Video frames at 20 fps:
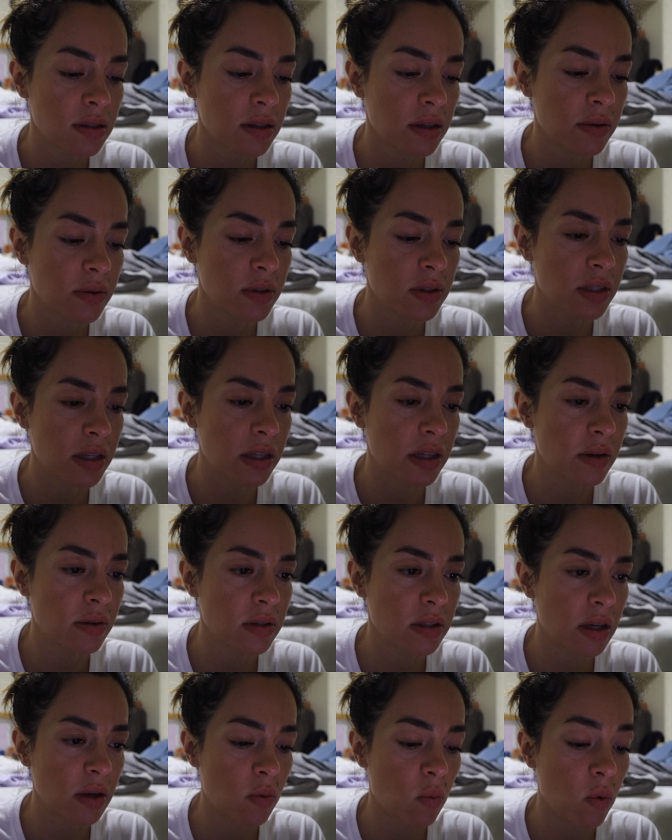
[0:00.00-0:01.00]
I would say that
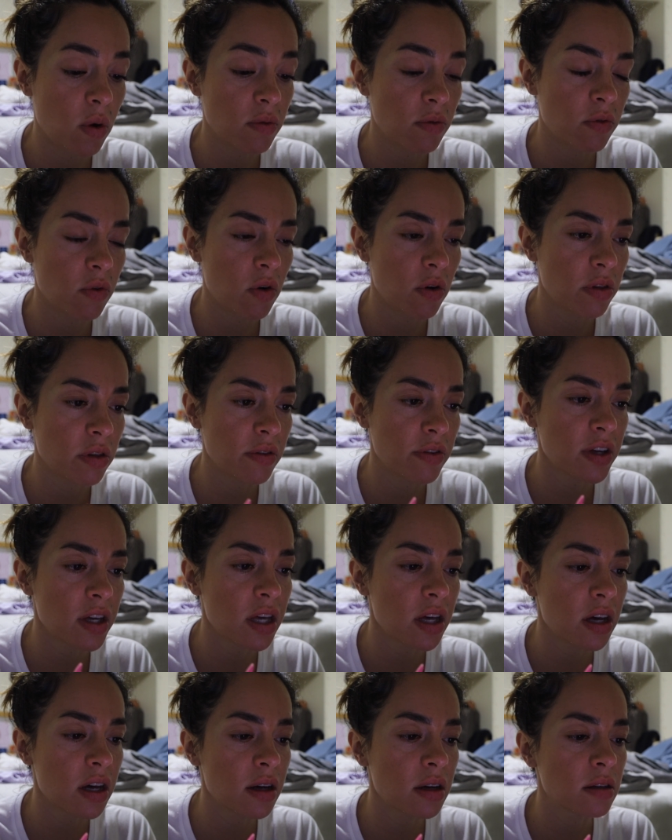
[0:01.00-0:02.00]
was like 1/4 of a
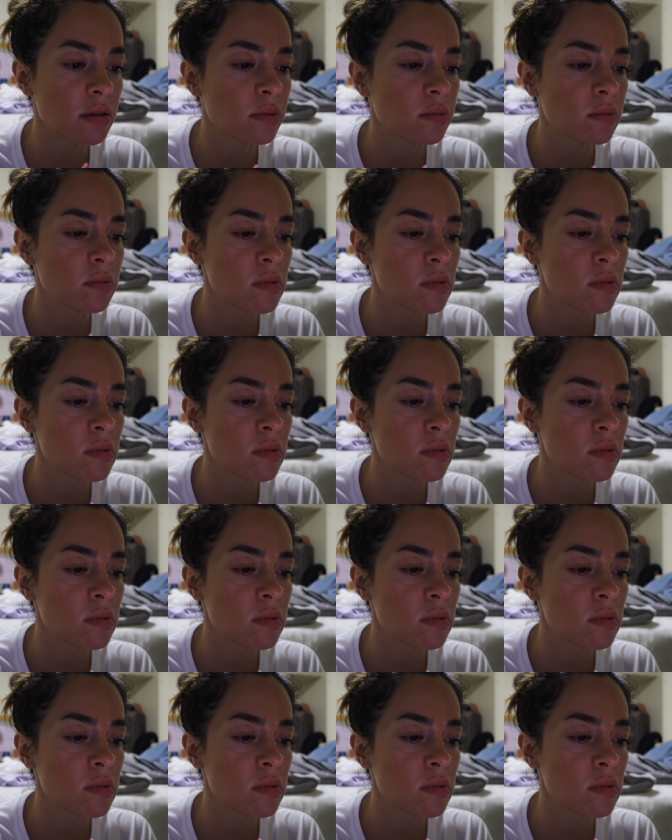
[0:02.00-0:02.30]
cup.